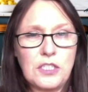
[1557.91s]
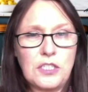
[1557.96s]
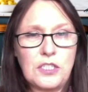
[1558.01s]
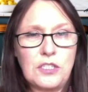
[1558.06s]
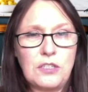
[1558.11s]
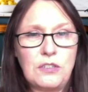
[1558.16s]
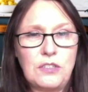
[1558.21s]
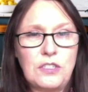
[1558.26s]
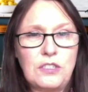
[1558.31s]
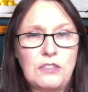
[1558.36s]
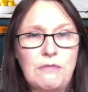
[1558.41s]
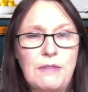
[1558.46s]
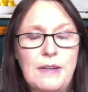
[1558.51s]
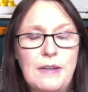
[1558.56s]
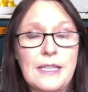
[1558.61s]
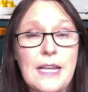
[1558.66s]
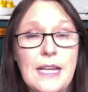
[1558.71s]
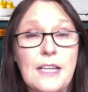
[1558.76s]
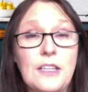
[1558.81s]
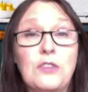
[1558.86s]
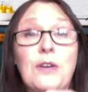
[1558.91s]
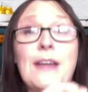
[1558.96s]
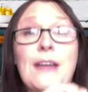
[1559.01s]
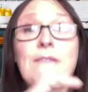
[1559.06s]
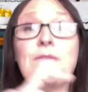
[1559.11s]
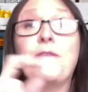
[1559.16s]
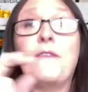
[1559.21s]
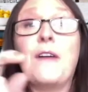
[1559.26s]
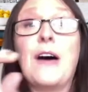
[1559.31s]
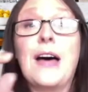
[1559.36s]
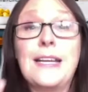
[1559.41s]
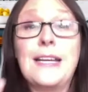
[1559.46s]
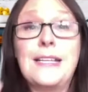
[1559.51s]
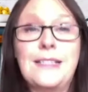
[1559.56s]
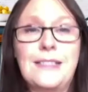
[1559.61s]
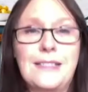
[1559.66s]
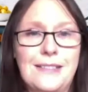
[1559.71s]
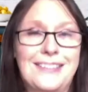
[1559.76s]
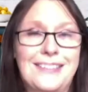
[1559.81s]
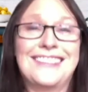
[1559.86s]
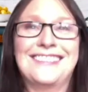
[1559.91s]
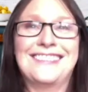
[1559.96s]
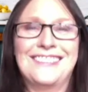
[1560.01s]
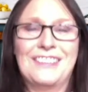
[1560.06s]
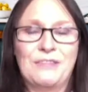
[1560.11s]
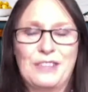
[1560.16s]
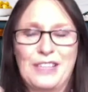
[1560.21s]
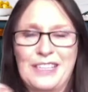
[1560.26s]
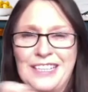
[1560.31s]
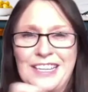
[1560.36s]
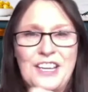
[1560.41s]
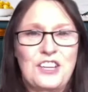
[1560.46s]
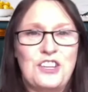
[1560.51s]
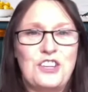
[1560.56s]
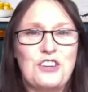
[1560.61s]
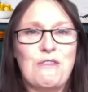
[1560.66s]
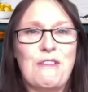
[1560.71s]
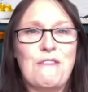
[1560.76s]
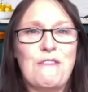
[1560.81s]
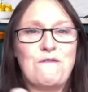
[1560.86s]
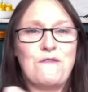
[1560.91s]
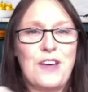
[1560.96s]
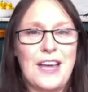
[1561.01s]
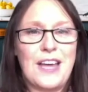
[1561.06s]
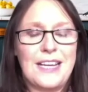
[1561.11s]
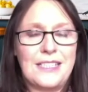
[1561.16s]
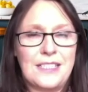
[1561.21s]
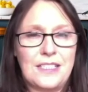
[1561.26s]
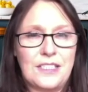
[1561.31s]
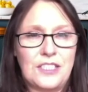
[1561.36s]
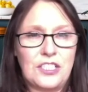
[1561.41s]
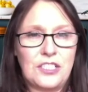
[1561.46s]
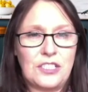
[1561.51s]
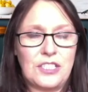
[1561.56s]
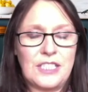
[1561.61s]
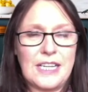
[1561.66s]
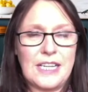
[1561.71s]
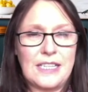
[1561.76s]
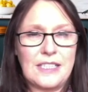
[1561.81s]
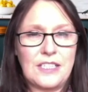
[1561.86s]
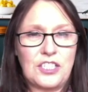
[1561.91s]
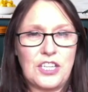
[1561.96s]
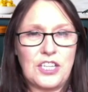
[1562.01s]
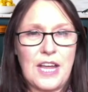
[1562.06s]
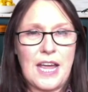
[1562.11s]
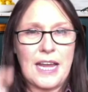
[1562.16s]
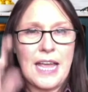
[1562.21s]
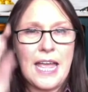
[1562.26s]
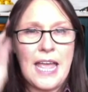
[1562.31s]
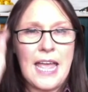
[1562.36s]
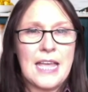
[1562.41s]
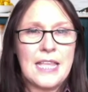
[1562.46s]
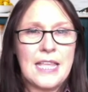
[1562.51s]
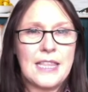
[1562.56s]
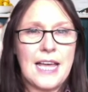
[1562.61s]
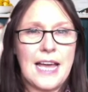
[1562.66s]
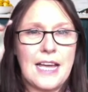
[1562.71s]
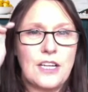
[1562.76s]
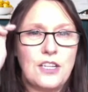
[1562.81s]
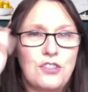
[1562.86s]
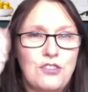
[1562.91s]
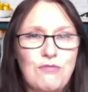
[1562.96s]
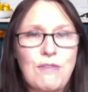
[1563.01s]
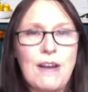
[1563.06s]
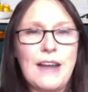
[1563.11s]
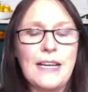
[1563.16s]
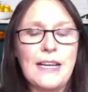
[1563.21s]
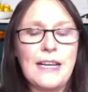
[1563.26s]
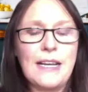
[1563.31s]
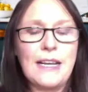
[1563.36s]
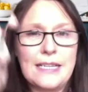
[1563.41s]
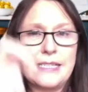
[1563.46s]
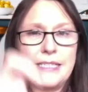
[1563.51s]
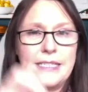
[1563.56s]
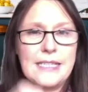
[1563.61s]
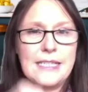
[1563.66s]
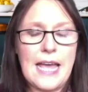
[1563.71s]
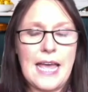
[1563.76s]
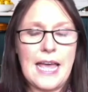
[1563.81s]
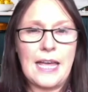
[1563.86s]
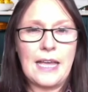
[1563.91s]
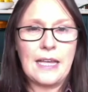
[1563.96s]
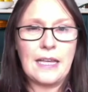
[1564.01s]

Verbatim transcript: As soon as you read that, you're invited, lovely, you're invited to your standards check. That adrenaline is there.